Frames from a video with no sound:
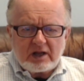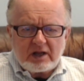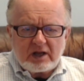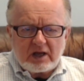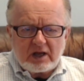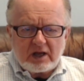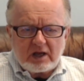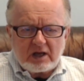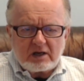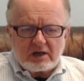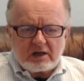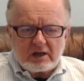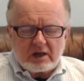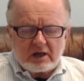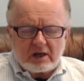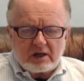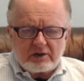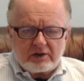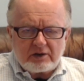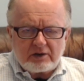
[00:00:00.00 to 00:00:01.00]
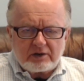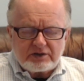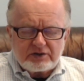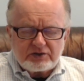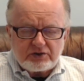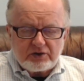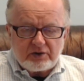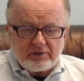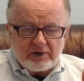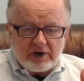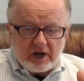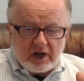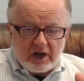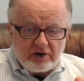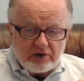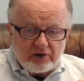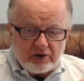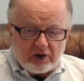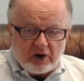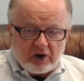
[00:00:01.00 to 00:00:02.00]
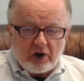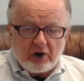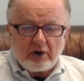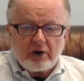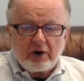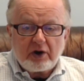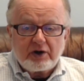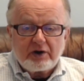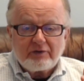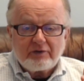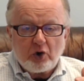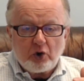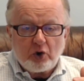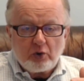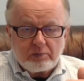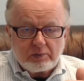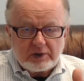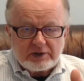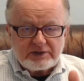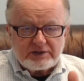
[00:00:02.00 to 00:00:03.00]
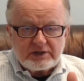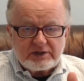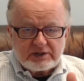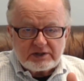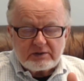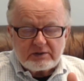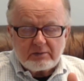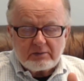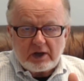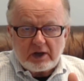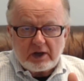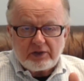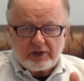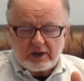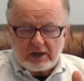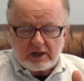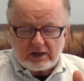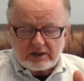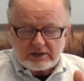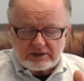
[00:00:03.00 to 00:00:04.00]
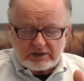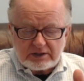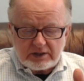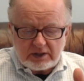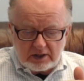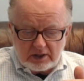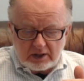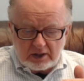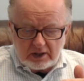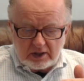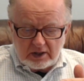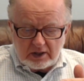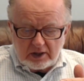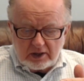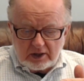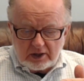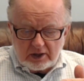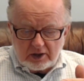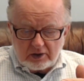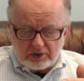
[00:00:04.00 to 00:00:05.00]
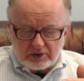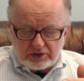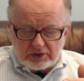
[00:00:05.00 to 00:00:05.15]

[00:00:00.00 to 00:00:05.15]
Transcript: And there's just sort of an undercurrent of hopelessness about things, you know.